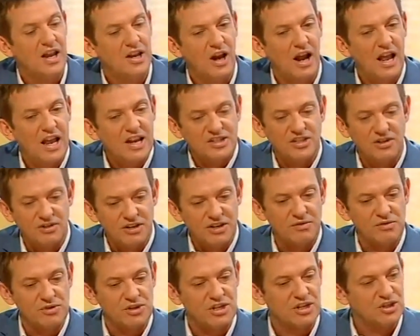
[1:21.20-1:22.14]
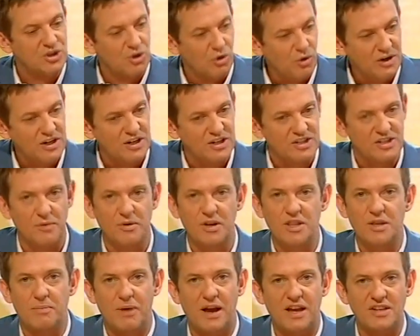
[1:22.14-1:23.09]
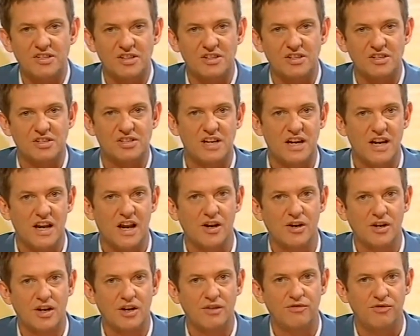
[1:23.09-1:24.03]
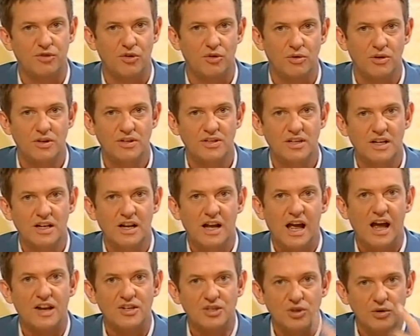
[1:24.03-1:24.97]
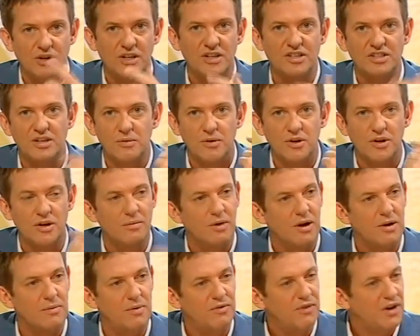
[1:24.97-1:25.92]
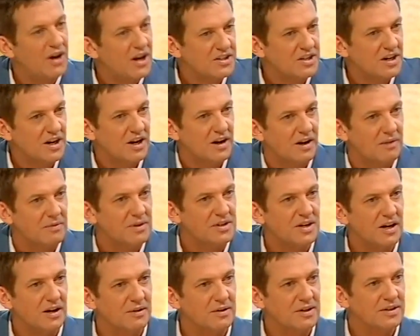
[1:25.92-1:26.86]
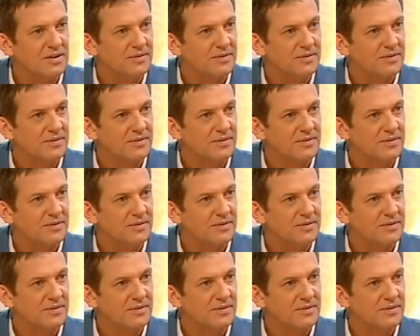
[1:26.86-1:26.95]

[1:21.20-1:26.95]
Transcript: is there a difference between talking to someone in the passenger seat and looking forward and talking to someone on a mobile phone? I don't know.